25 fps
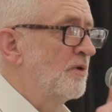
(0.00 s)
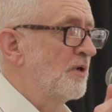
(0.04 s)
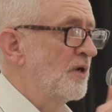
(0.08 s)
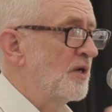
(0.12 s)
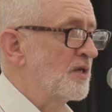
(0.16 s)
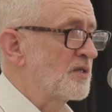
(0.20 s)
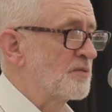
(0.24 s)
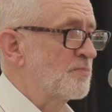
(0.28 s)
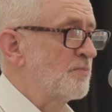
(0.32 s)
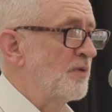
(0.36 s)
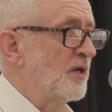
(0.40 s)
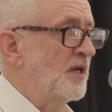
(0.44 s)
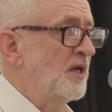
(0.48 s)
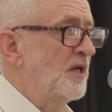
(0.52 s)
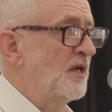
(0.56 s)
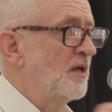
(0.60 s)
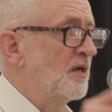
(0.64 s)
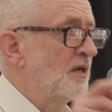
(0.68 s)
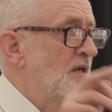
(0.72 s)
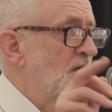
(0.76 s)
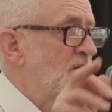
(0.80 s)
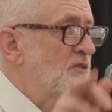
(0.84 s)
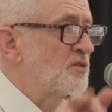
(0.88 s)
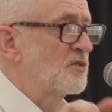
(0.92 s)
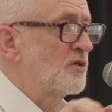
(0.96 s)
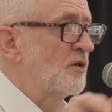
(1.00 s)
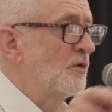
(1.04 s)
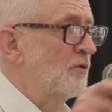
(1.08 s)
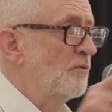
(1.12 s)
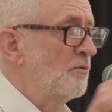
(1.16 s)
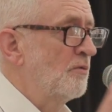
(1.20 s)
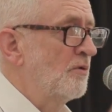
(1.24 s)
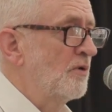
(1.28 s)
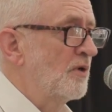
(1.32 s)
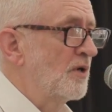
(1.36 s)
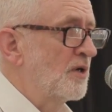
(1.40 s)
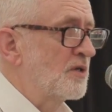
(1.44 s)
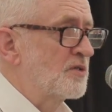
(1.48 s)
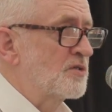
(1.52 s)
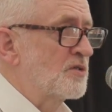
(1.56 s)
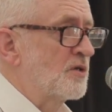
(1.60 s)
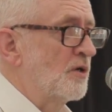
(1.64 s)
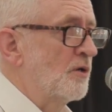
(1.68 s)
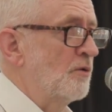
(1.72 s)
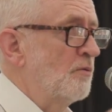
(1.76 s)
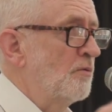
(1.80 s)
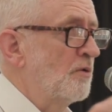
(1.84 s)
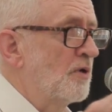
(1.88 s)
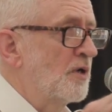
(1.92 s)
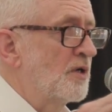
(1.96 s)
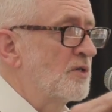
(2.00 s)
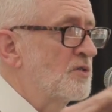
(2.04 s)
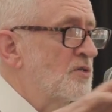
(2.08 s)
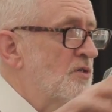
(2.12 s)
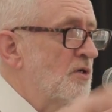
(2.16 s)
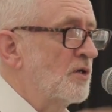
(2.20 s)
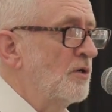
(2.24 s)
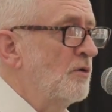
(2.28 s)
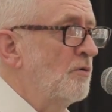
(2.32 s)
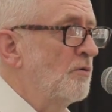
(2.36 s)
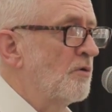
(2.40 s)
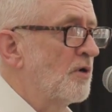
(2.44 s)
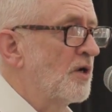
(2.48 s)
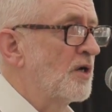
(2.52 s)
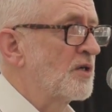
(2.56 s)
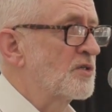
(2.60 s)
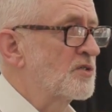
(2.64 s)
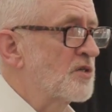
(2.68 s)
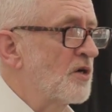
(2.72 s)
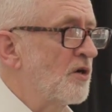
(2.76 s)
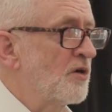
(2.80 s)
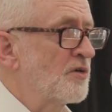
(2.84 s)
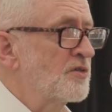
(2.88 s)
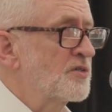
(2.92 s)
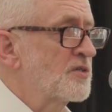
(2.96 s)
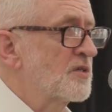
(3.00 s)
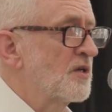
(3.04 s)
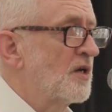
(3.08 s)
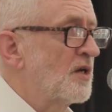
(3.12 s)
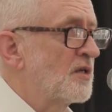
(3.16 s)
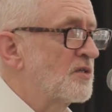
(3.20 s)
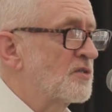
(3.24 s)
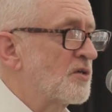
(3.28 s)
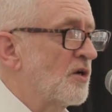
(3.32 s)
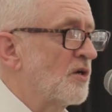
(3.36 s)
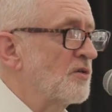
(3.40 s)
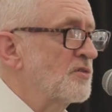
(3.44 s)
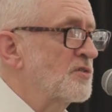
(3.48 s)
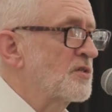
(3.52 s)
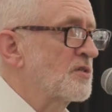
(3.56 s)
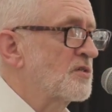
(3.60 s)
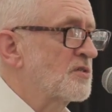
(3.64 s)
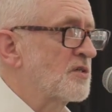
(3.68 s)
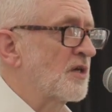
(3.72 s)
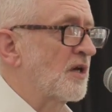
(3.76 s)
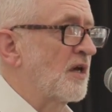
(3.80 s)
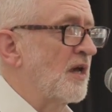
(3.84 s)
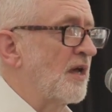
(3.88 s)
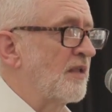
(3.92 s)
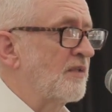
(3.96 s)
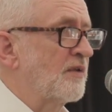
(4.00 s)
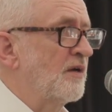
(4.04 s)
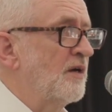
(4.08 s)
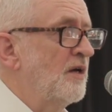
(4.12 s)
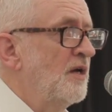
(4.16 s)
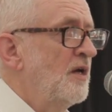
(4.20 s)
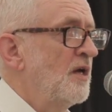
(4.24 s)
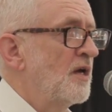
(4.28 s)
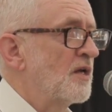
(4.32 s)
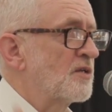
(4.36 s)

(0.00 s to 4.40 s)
it's me, it's you, it's you, it's you, it's us together.